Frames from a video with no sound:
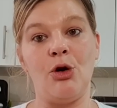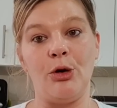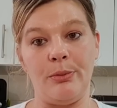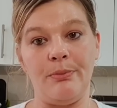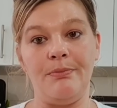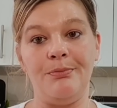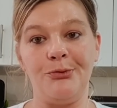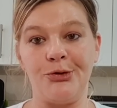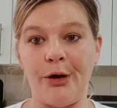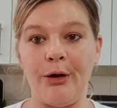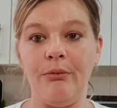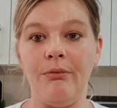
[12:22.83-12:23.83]
Right,
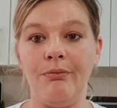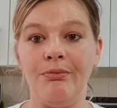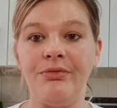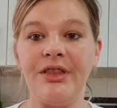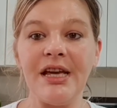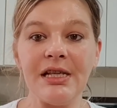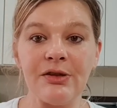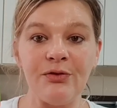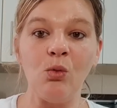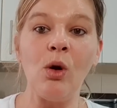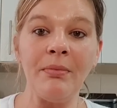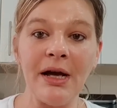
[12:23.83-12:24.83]
so this
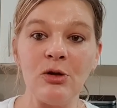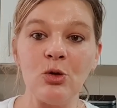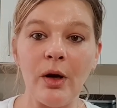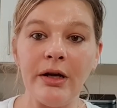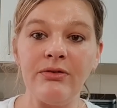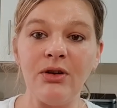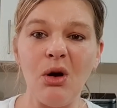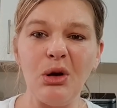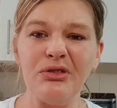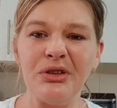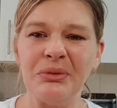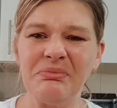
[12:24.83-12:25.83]
for £1.25,